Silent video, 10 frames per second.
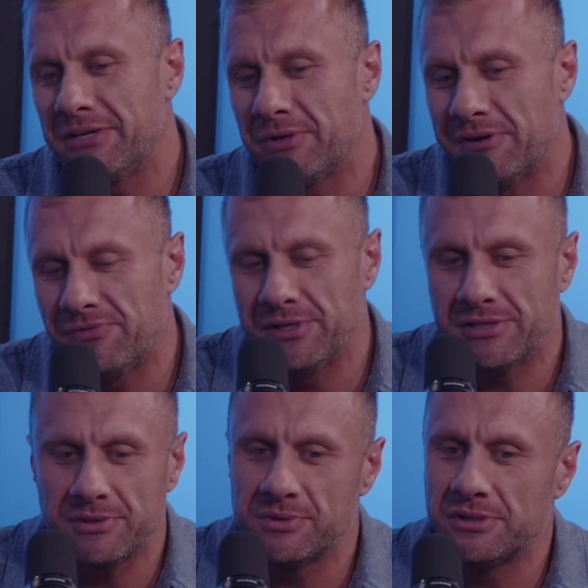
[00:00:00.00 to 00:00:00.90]
credit for
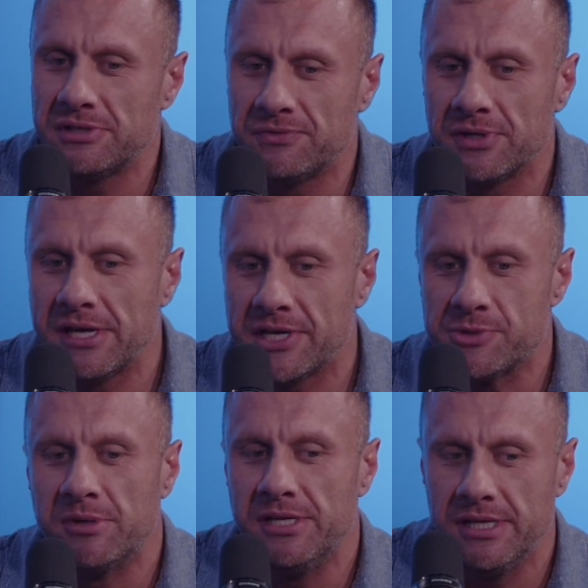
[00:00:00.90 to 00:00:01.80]
this. It was a different
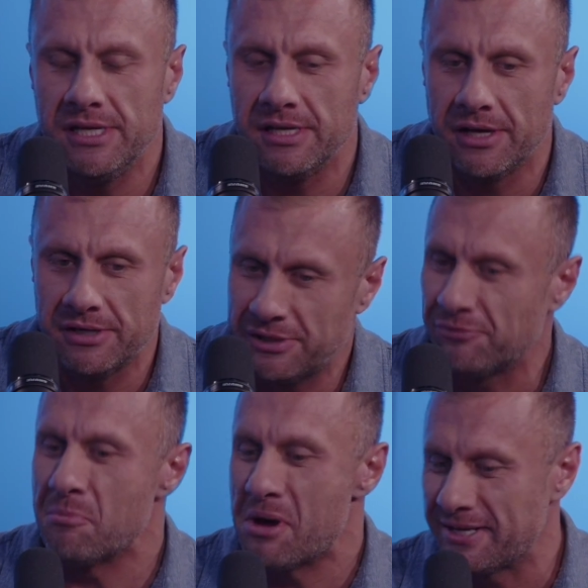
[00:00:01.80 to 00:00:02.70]
guest, but he on a
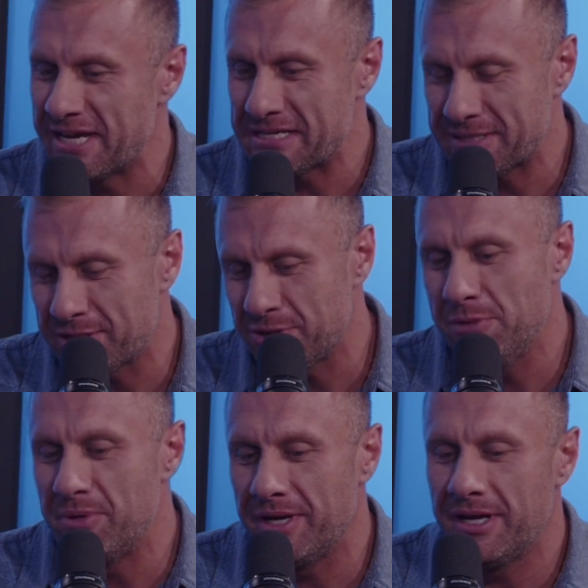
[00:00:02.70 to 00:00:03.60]
different podcast
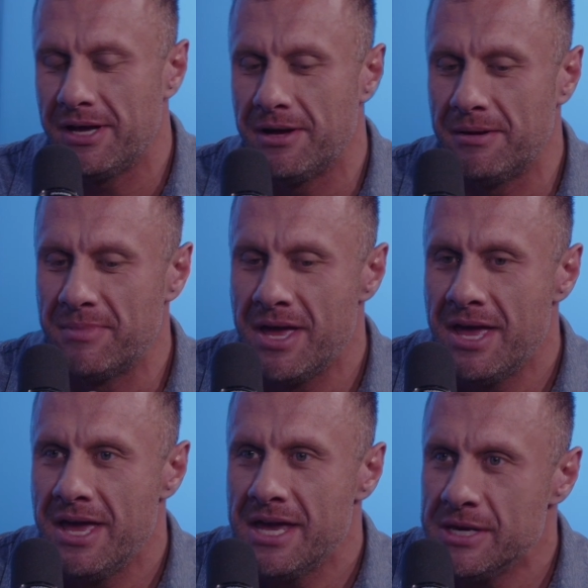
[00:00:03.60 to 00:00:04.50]
actually, but
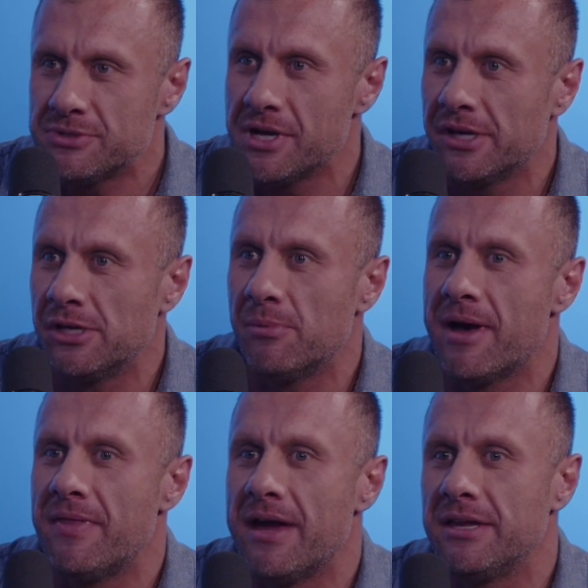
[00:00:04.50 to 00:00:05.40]
he was talking
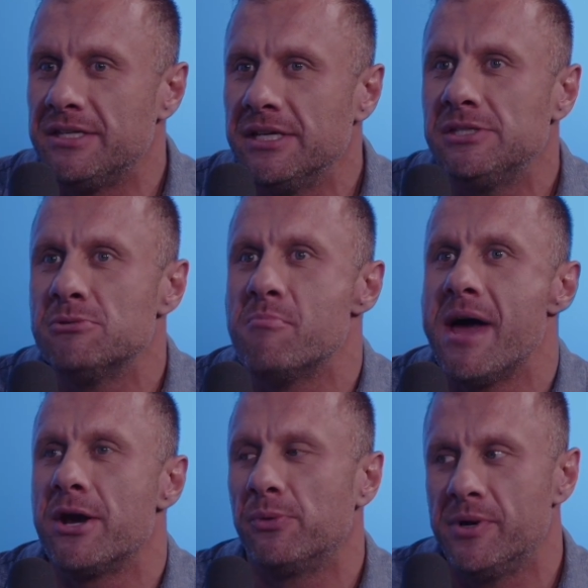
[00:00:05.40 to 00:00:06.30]
about that. It doesn't
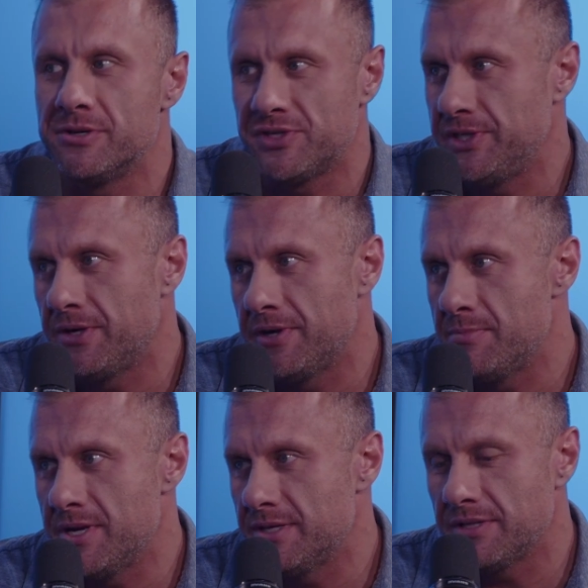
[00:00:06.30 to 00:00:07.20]
matter what your
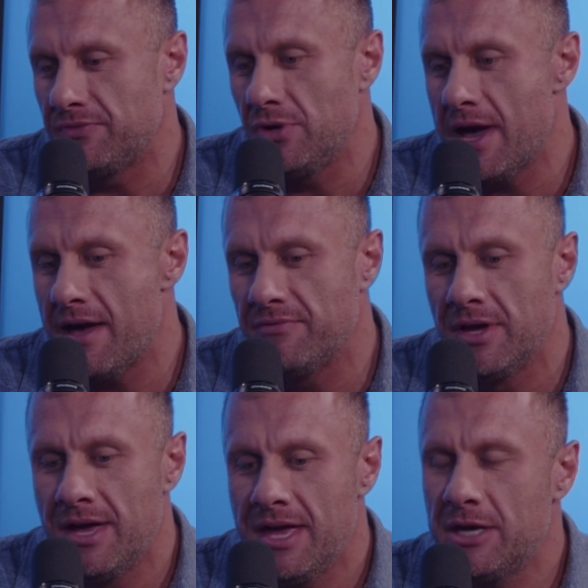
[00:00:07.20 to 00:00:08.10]
CRM is. If you have,
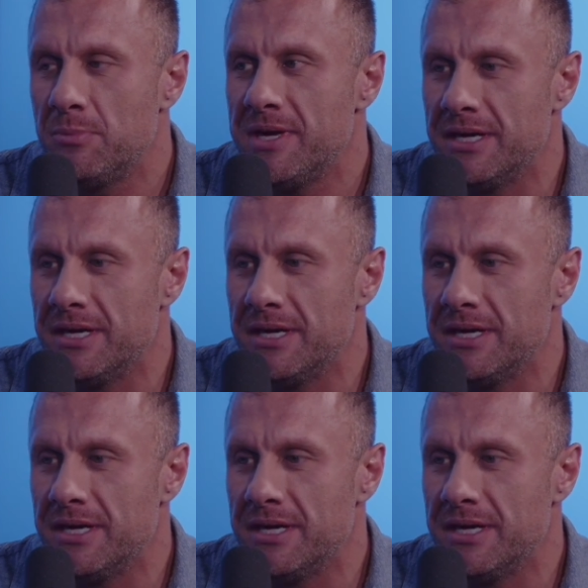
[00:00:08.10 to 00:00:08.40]
it could be